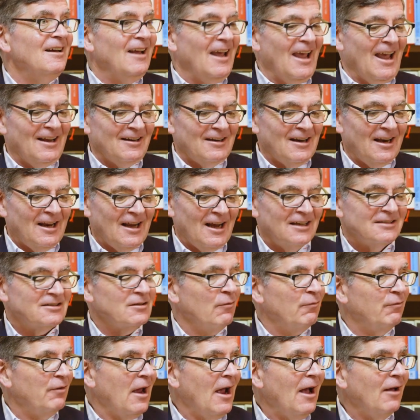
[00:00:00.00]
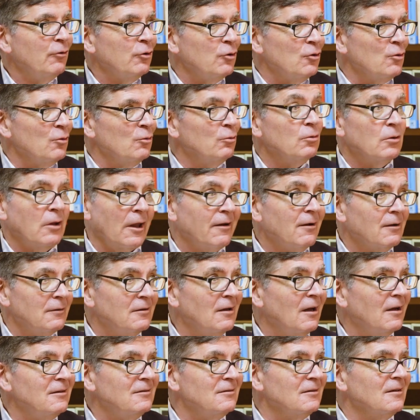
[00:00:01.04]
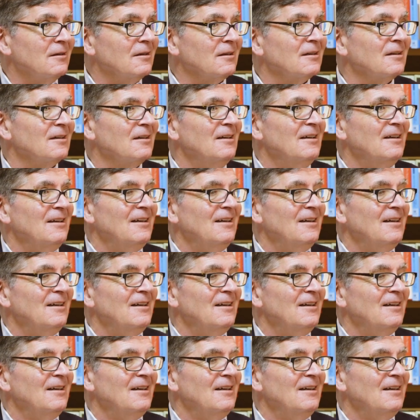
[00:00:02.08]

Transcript: And it has a value, like a deictic.